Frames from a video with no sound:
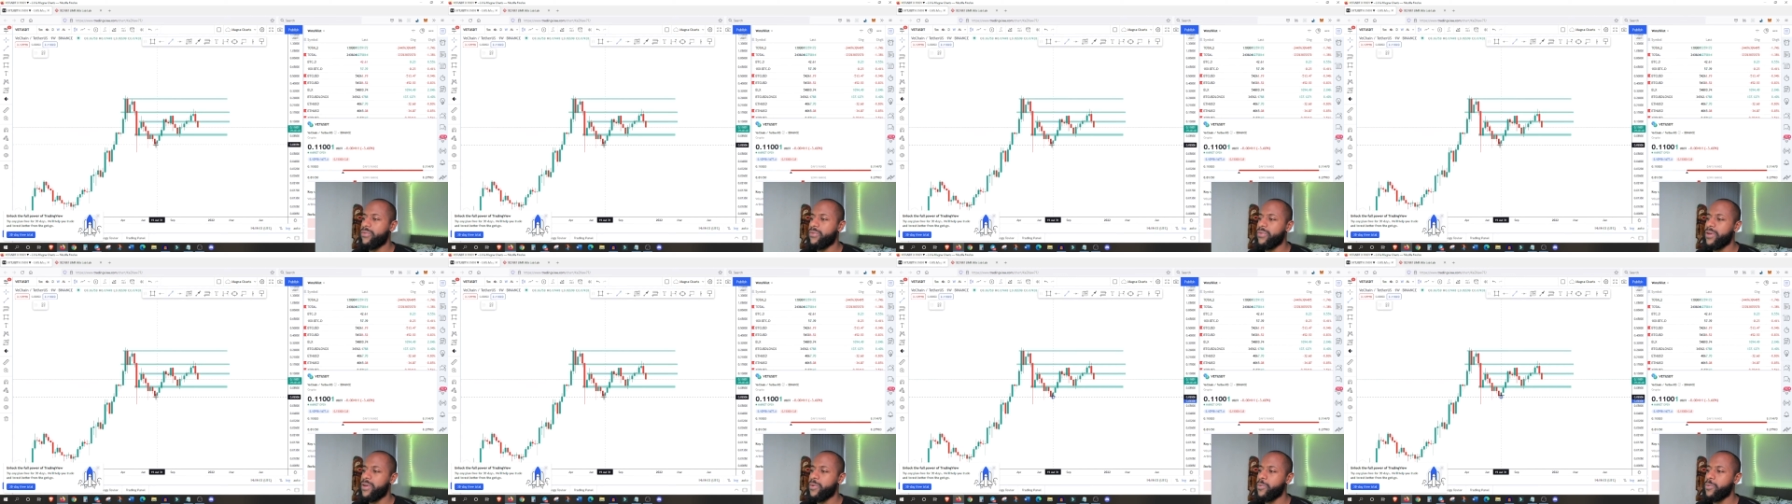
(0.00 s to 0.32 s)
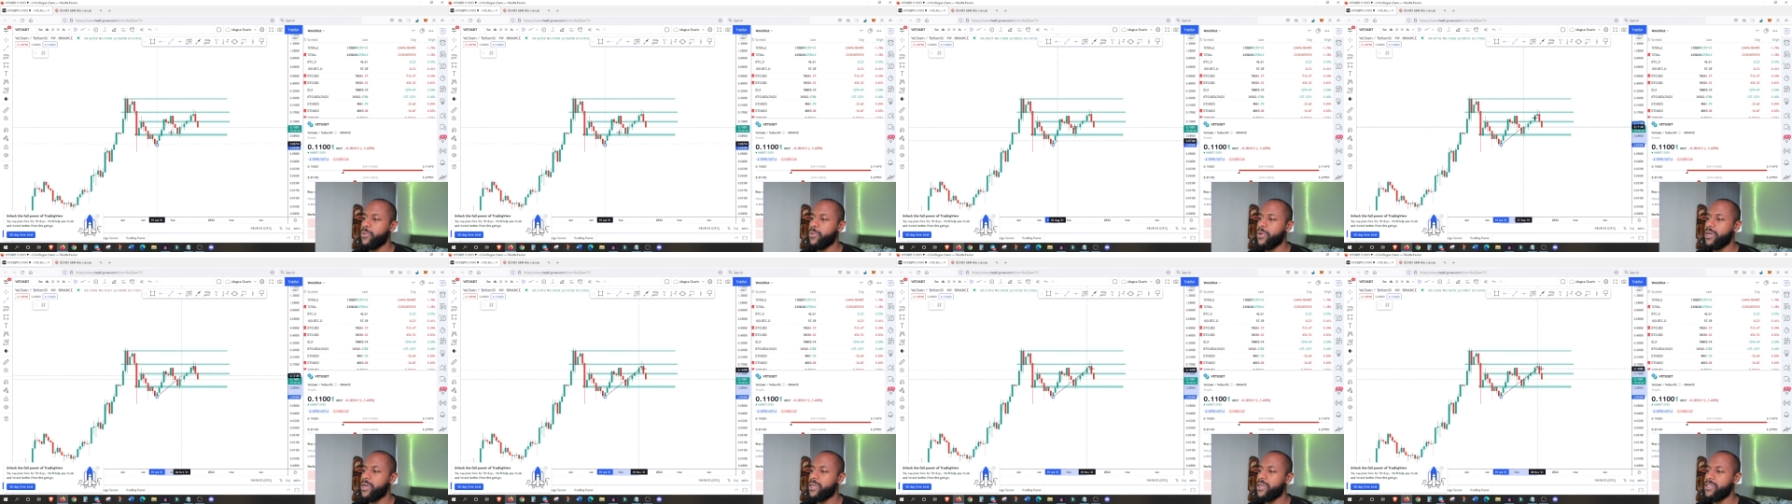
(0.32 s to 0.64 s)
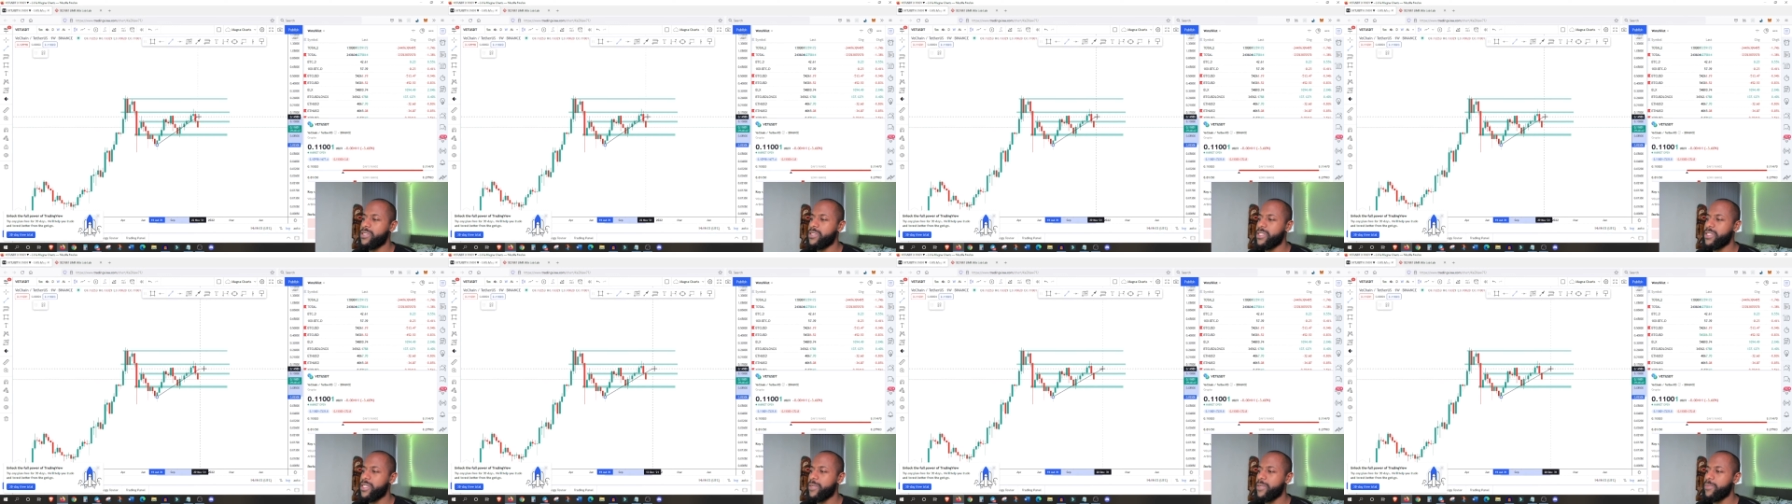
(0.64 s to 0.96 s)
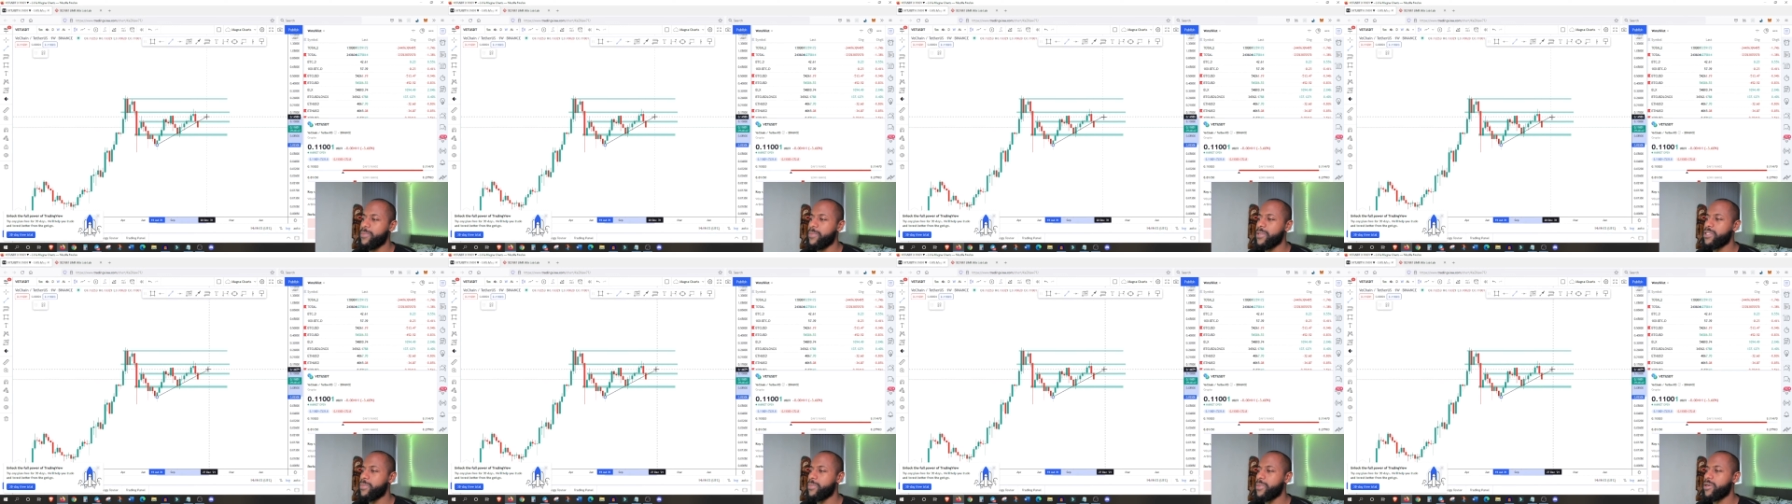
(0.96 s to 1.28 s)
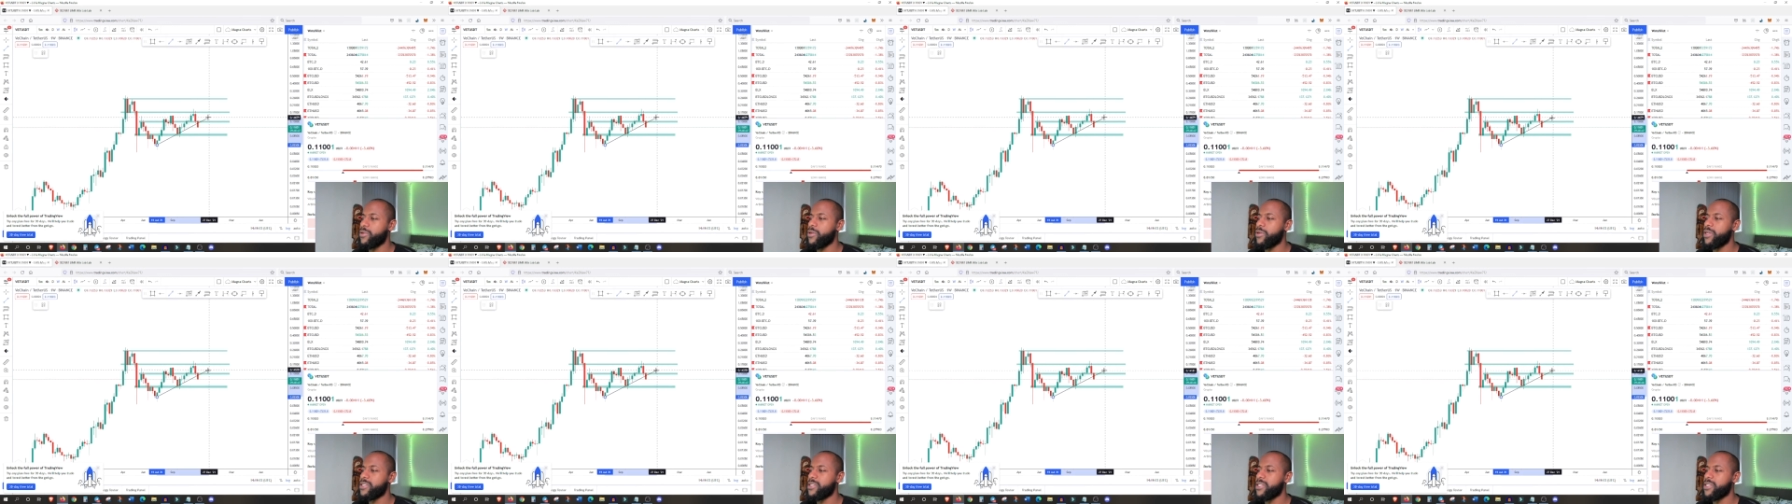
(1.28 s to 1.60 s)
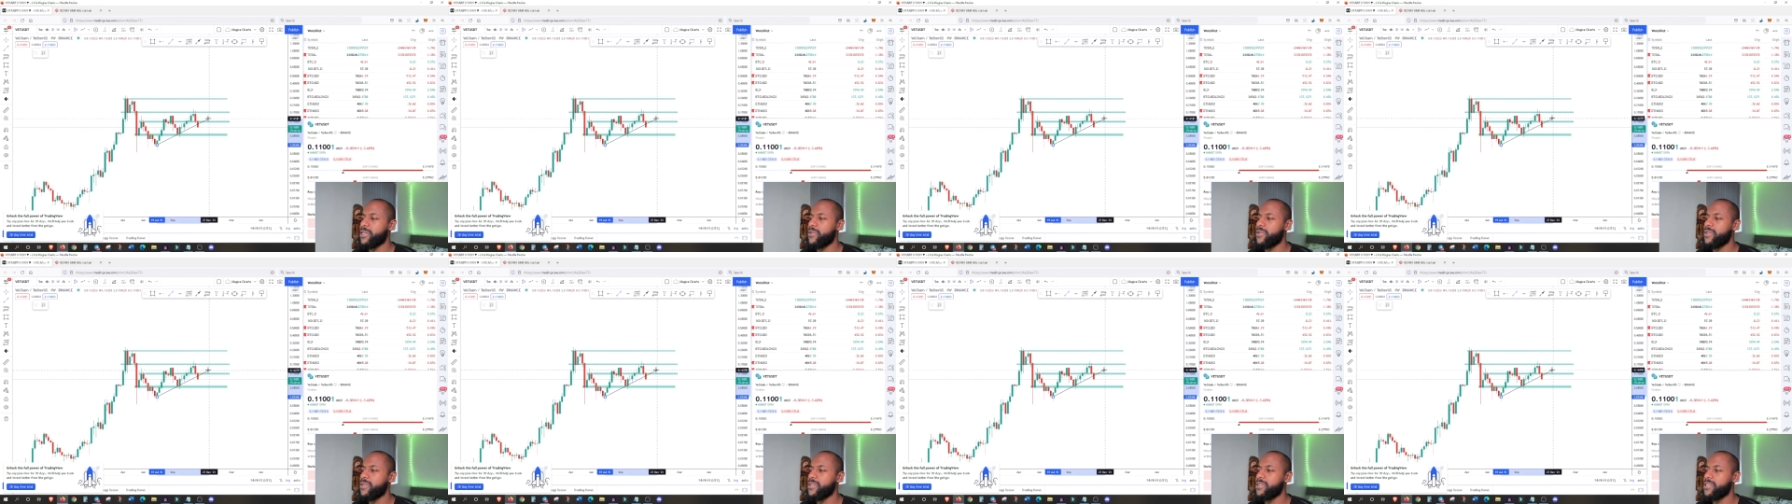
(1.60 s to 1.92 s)
The other thing where it's similar to Bitcoin
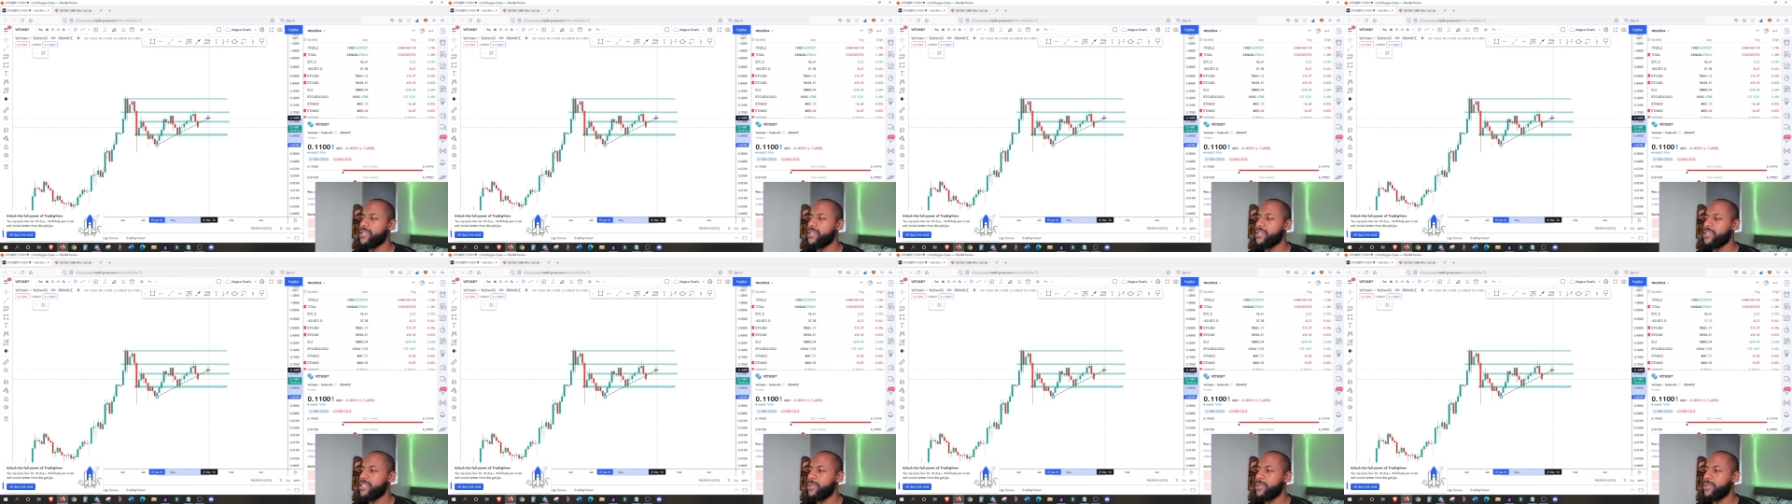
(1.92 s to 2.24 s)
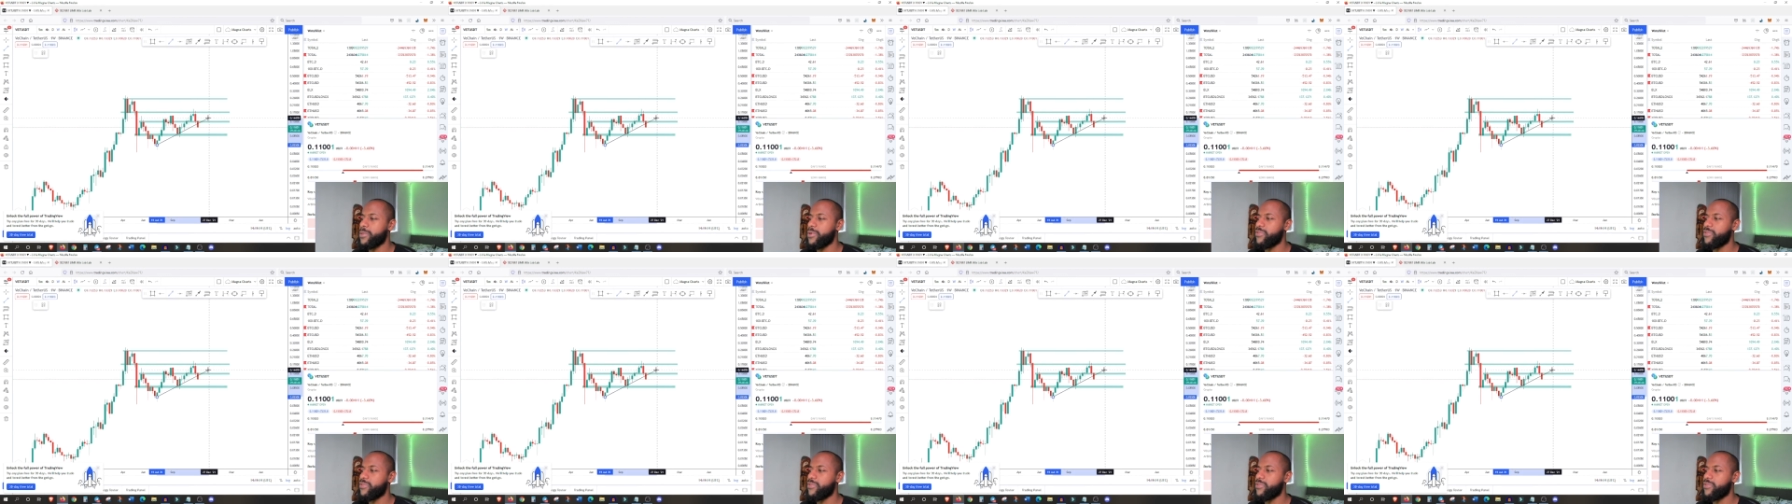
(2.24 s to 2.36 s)
is there is